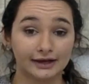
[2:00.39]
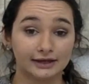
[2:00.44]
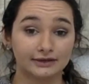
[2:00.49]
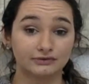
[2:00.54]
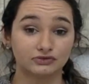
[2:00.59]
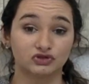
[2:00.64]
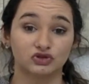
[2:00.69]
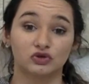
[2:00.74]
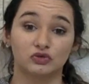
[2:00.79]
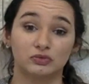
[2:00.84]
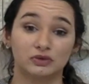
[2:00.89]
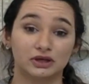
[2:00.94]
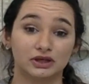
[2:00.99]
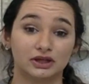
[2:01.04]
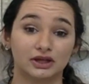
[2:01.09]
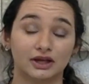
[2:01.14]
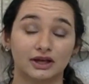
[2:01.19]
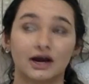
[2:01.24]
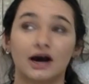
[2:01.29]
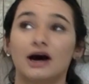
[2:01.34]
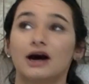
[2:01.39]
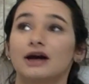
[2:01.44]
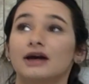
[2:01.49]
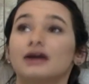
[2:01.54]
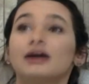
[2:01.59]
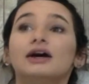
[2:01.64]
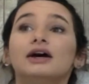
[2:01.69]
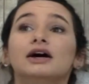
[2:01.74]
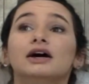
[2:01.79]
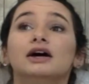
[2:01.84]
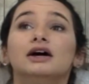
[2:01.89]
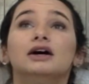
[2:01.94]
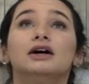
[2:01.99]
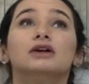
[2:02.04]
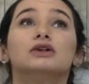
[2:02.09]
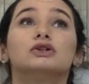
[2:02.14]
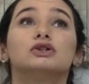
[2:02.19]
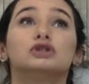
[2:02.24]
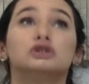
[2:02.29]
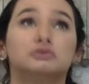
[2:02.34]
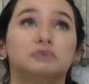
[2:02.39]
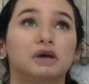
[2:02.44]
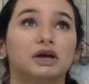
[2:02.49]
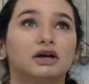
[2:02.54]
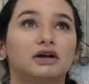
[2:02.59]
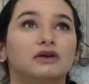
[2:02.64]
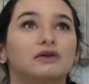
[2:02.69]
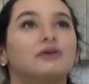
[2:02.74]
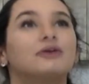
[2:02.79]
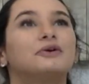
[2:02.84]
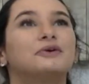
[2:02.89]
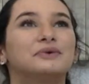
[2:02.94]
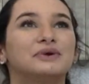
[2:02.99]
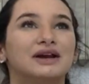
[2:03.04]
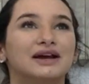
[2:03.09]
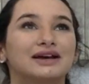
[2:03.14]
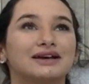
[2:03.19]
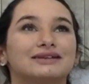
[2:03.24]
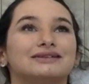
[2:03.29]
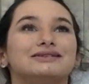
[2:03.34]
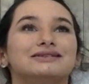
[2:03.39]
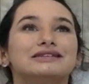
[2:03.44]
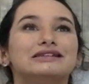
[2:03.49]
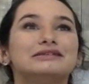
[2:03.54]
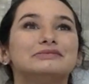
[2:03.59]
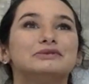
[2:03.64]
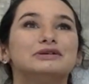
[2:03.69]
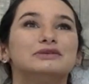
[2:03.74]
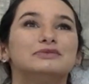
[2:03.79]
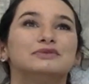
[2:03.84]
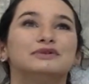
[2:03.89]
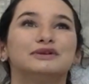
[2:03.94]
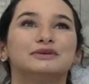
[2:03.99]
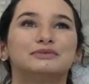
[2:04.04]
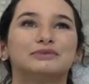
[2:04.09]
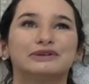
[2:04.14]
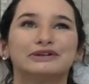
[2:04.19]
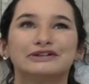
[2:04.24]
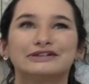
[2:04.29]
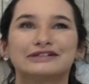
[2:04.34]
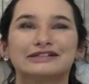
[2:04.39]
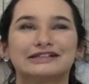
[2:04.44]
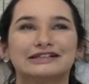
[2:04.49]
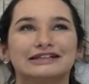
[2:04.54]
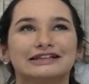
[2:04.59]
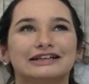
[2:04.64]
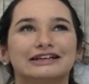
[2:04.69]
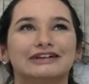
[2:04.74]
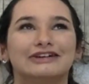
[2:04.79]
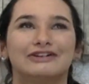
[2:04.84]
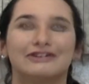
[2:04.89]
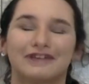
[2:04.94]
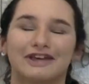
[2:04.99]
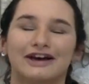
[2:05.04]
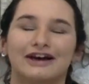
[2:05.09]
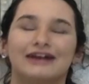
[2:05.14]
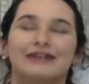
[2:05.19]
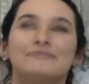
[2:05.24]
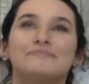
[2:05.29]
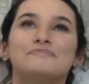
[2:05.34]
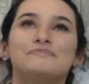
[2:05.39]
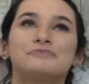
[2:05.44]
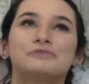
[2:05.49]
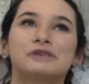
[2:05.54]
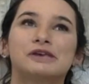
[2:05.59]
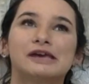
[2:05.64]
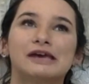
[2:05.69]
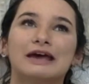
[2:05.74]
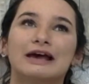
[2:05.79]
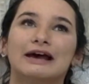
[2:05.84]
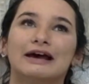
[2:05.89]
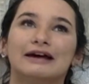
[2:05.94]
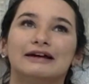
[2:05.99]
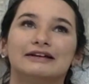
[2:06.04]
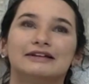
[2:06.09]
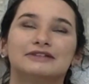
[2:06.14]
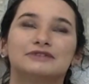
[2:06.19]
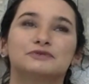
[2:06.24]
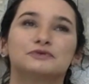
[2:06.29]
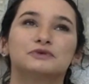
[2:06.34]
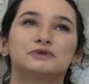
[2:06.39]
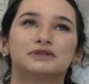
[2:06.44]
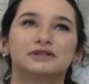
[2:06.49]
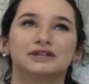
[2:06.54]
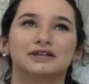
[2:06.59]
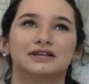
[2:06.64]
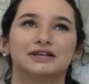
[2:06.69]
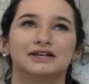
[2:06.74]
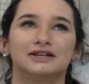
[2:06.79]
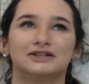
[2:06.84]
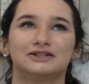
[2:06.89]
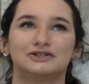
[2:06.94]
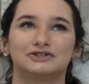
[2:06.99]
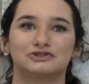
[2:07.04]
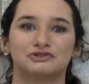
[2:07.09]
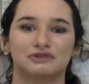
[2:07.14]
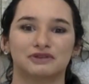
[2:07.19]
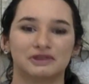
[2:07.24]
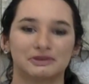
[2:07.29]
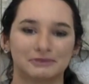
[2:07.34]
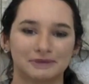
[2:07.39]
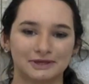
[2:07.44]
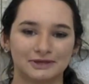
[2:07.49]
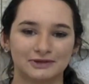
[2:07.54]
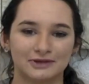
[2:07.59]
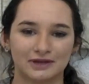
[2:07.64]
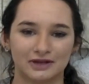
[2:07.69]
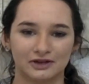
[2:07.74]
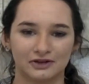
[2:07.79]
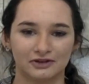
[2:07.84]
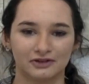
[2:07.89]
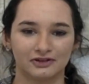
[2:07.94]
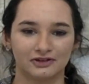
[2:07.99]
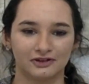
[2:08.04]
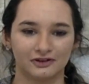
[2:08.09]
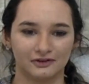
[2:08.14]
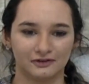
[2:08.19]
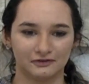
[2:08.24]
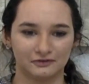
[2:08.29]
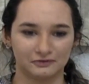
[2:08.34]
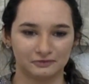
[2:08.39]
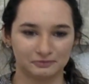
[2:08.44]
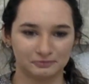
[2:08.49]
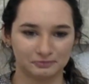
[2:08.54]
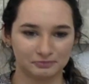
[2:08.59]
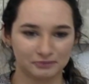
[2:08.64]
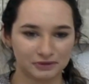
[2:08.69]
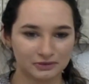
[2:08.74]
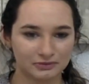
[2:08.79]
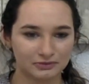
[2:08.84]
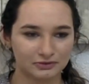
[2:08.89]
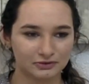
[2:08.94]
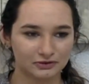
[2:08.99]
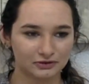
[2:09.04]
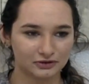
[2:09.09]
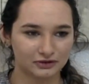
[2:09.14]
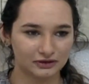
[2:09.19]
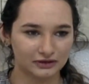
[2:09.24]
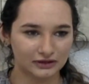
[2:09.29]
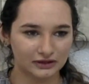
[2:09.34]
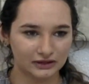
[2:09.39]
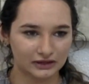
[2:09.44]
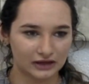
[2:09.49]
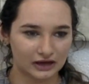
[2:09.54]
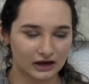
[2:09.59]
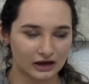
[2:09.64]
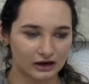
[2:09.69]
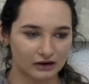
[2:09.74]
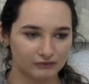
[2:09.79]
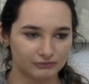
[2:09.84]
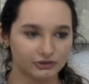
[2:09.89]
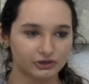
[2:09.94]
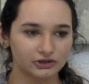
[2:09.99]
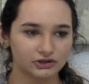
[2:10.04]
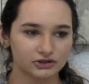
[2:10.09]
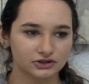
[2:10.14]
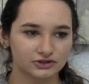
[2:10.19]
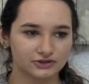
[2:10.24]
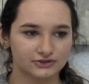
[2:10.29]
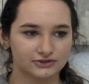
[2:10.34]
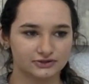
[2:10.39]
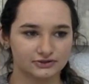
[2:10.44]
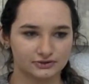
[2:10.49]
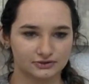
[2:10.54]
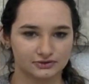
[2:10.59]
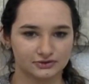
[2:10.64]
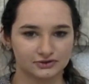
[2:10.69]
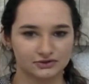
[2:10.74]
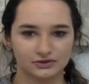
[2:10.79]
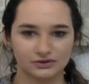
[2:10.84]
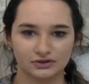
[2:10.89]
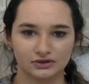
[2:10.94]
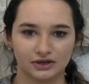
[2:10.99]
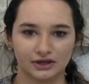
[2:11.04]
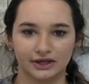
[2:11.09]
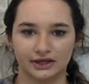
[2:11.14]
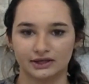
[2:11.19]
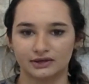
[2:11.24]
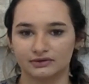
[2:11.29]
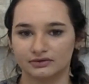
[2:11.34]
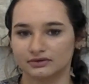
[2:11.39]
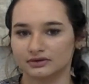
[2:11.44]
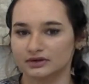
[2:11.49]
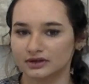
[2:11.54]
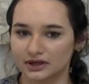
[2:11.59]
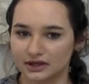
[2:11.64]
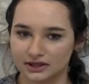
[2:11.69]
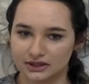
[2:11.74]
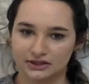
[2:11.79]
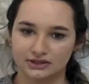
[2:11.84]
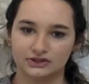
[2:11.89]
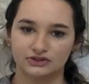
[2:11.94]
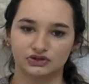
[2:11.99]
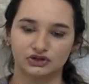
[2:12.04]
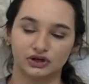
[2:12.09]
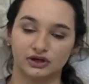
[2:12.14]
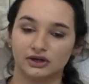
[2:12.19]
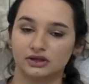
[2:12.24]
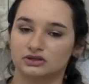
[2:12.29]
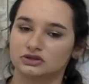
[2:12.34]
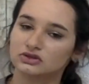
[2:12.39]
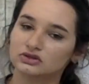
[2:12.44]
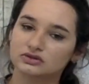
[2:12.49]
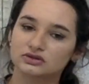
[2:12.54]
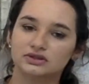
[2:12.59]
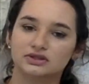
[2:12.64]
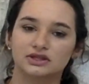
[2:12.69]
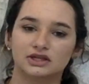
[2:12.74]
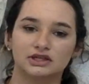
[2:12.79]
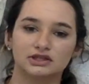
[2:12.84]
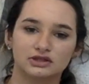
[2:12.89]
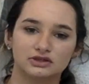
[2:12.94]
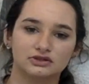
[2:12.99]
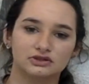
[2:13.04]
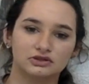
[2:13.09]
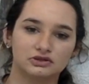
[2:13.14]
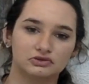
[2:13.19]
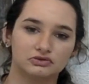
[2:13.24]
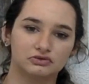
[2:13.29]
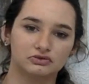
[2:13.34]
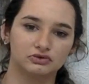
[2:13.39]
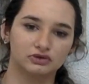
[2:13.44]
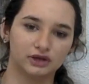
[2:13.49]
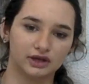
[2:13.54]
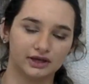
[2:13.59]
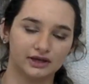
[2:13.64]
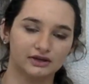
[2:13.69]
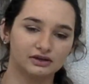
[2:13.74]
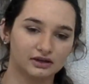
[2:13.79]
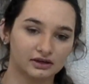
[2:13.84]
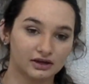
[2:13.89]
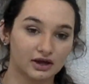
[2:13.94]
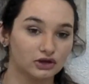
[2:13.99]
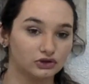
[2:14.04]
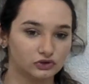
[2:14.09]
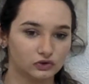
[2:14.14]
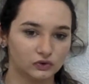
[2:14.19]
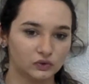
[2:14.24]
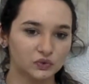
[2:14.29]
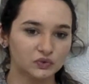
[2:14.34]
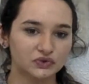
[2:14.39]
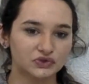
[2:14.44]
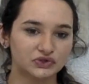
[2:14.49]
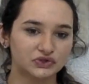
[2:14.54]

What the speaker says: have so much, like, I do better when I can see people in person and all that. And it's really destroying the mental health of people, not just, like, kids or young adults, it's also, like, adults,